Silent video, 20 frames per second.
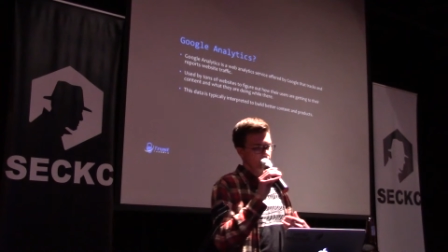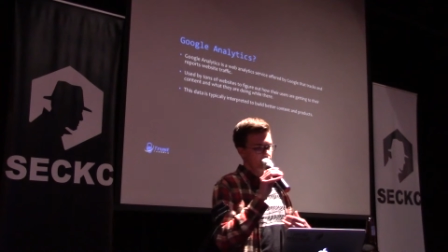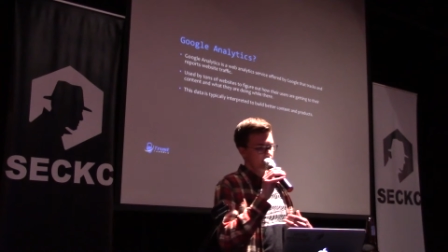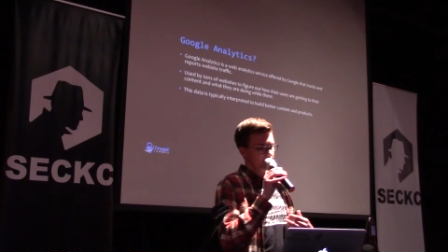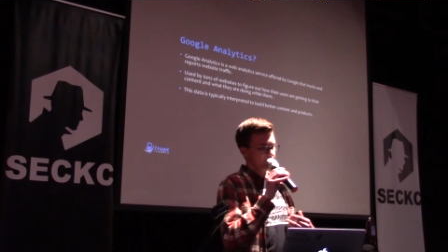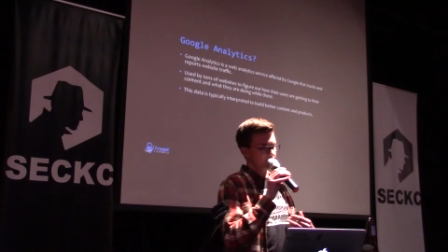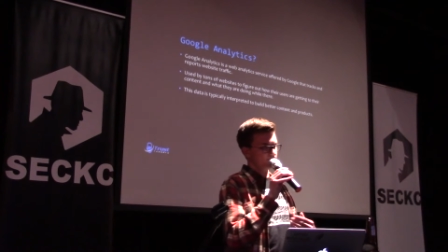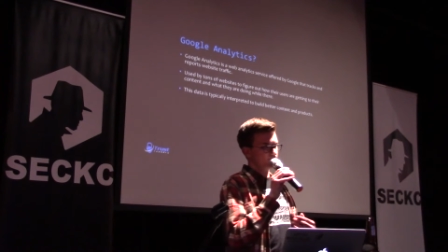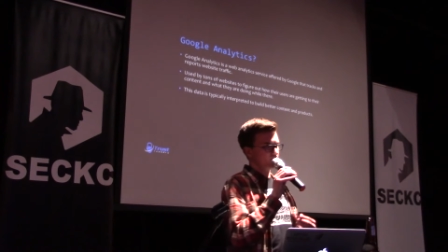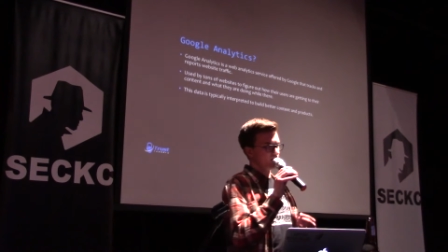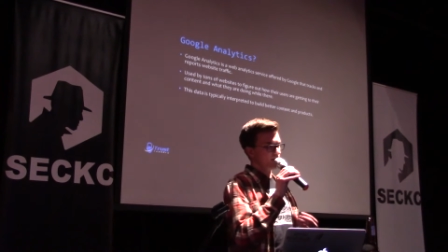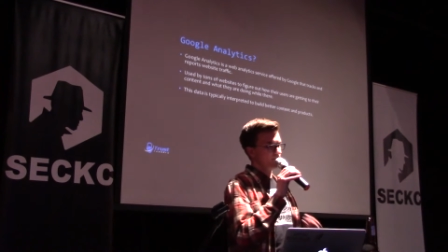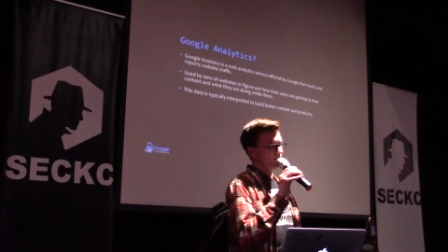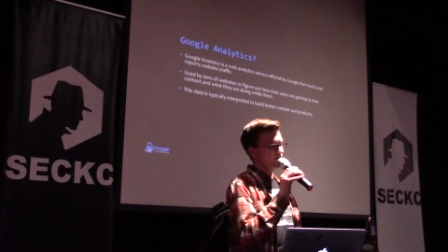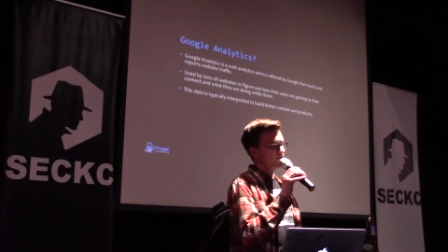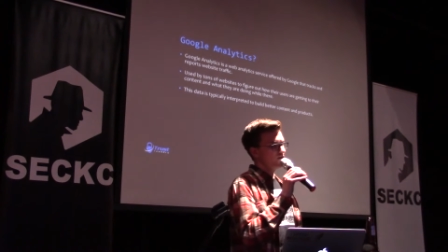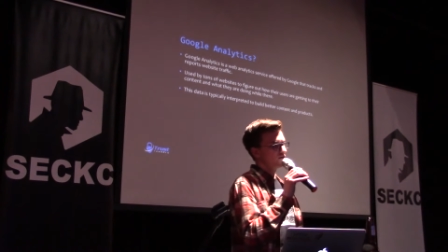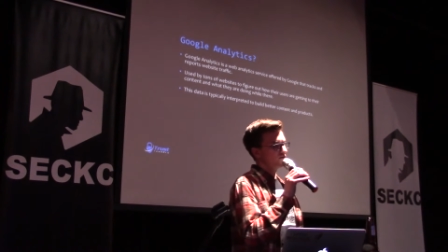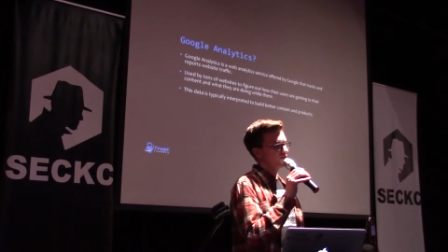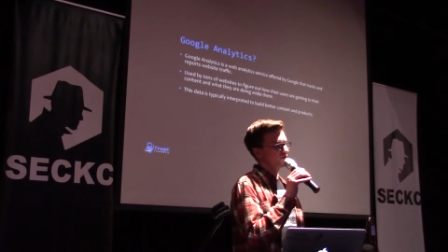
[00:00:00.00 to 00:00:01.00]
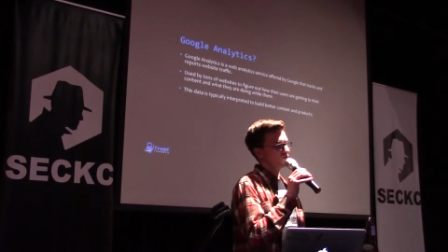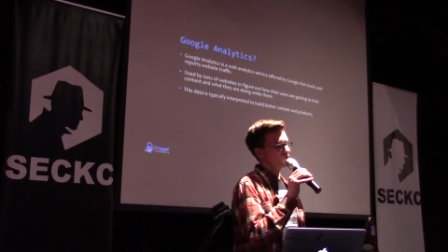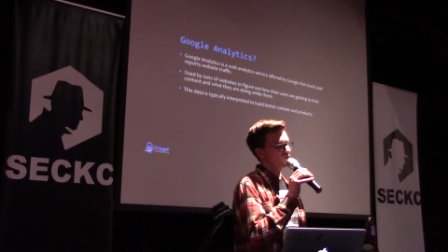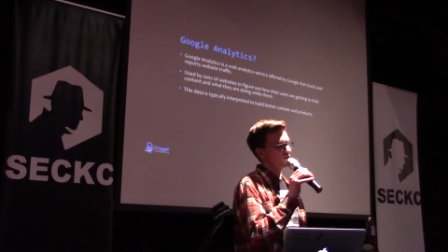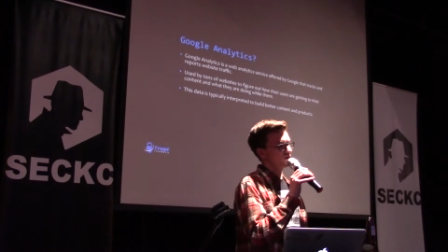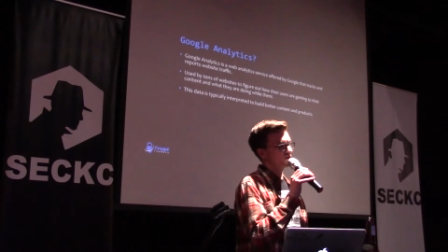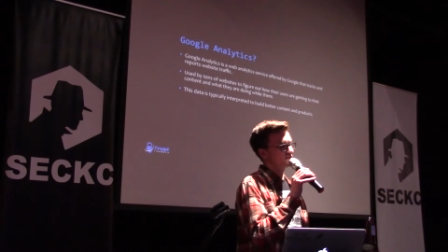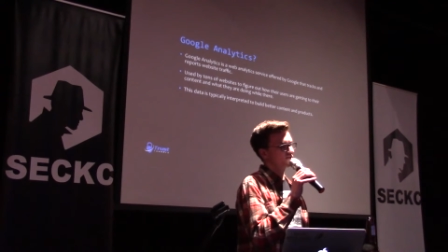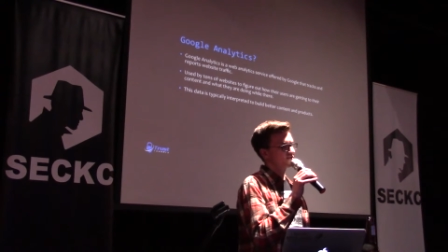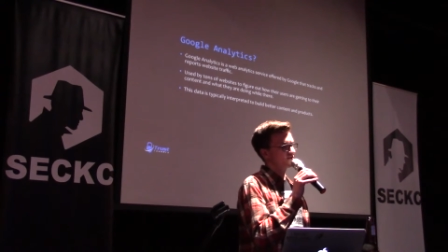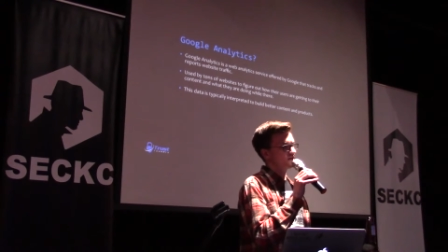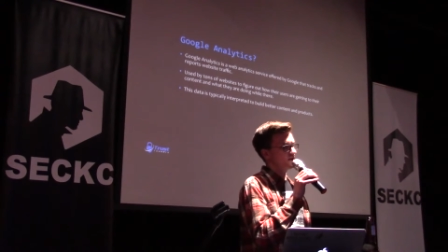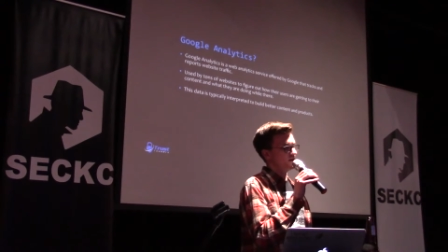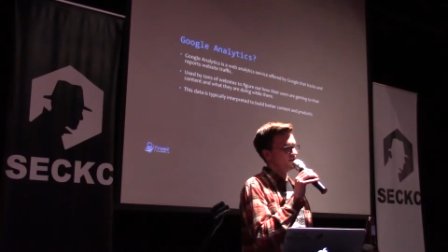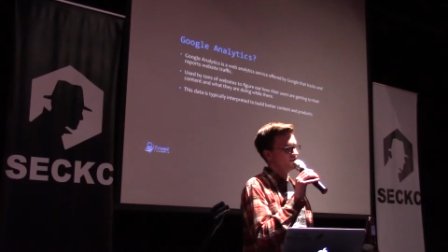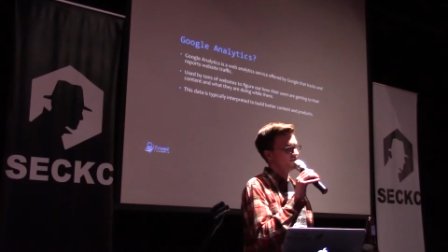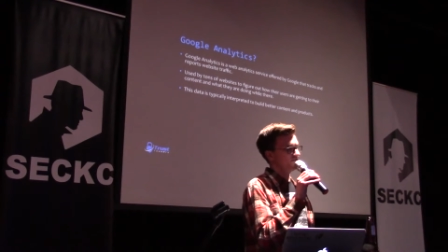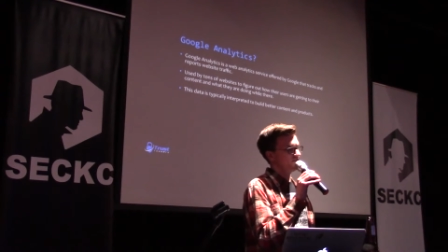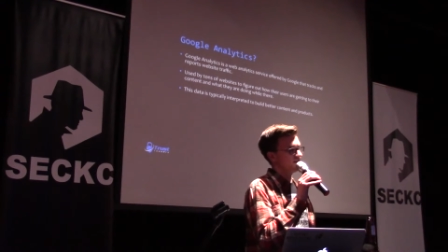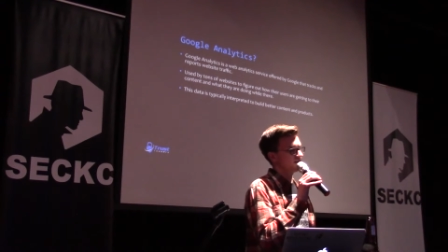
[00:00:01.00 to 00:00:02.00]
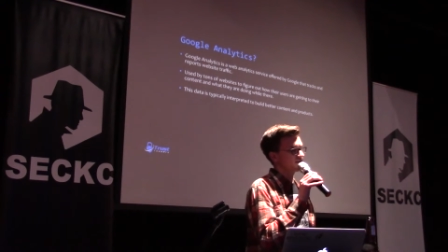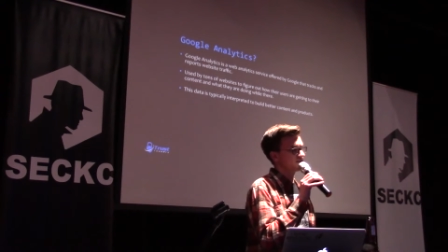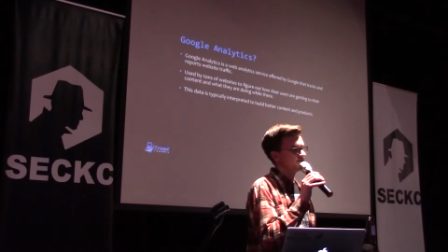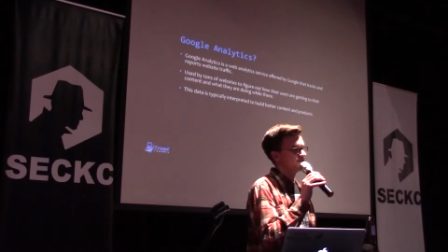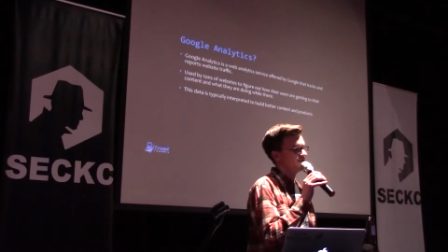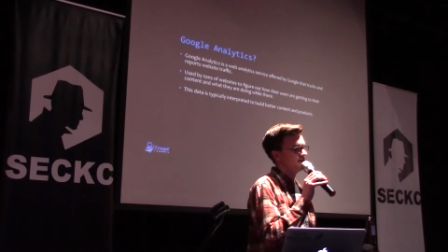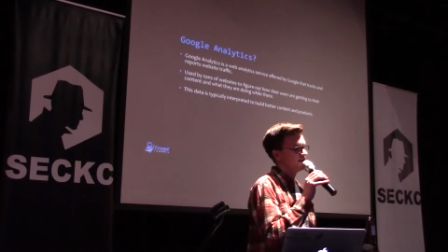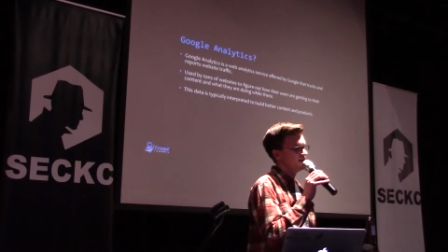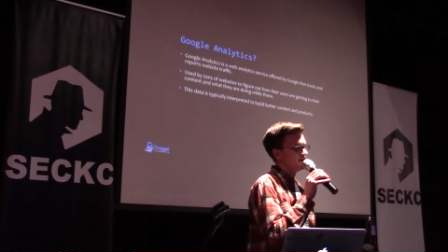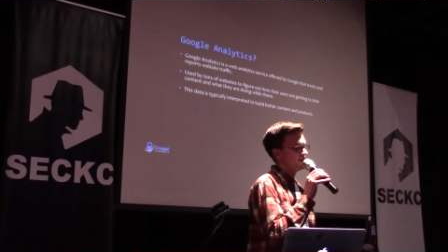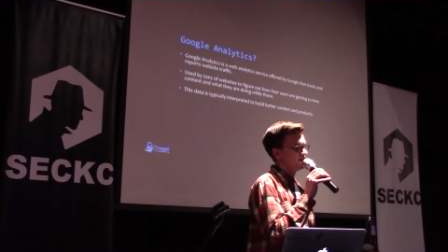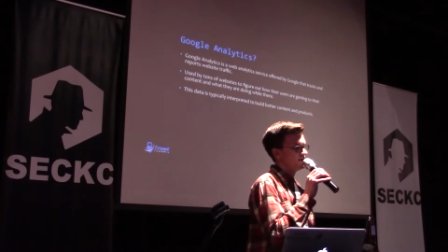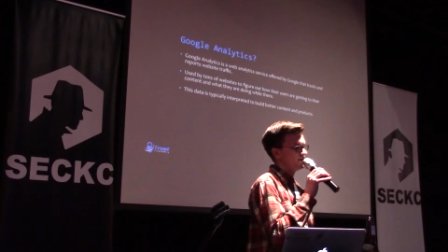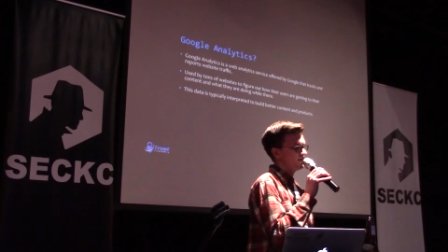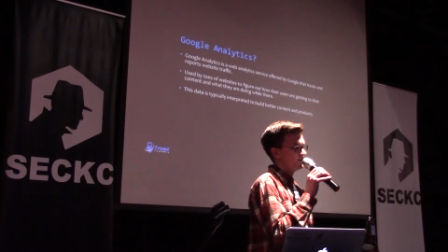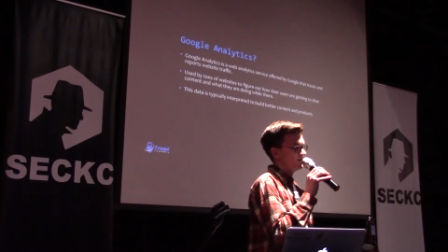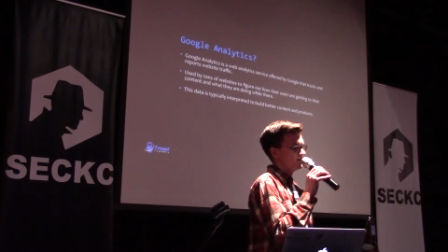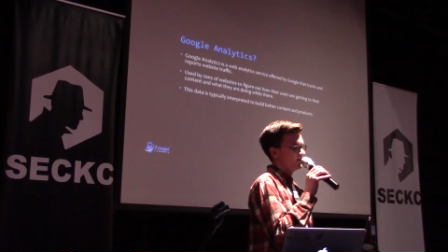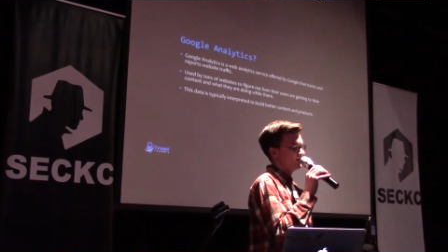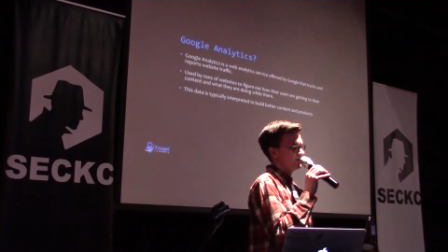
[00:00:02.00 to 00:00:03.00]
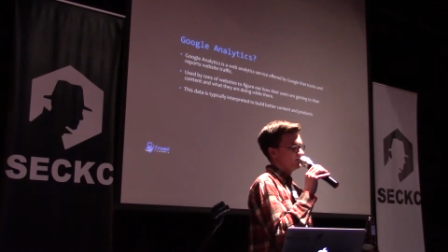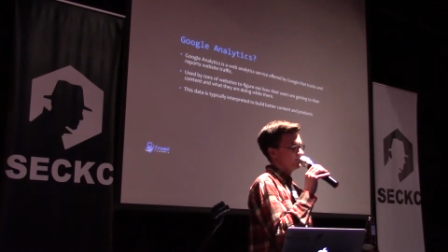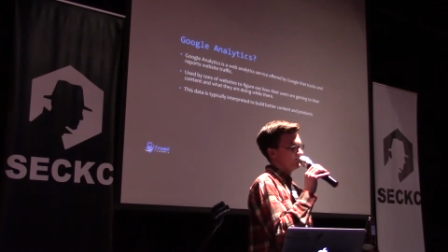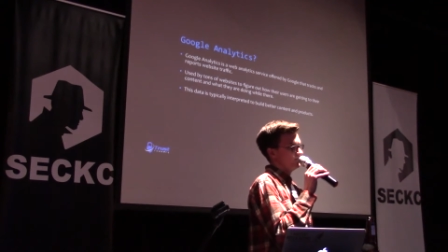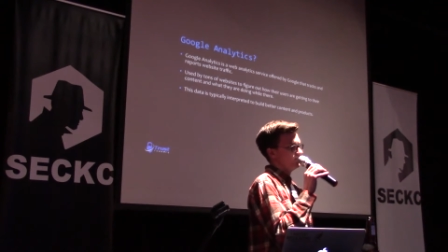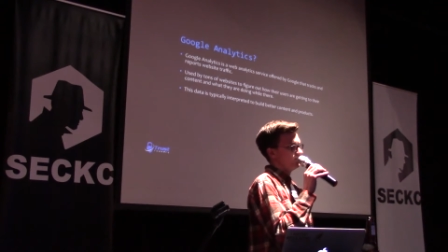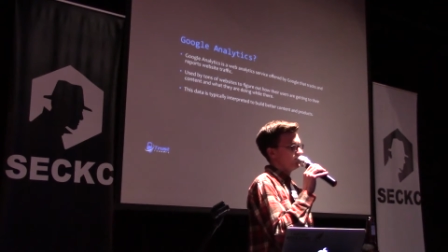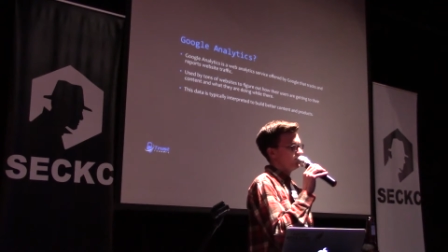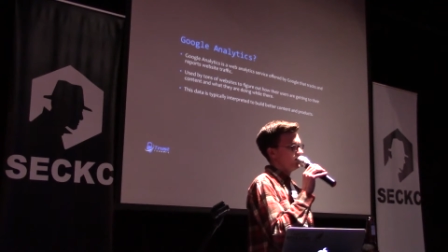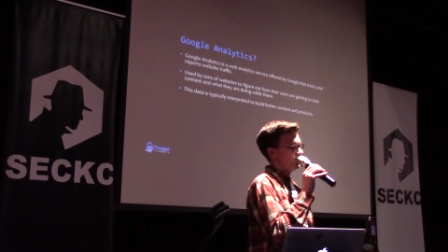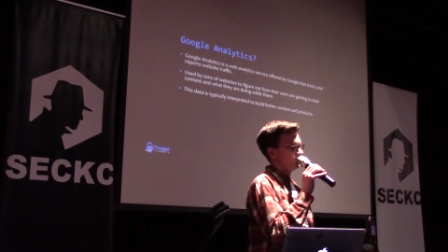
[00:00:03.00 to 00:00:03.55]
it primarily works on the fact that uh,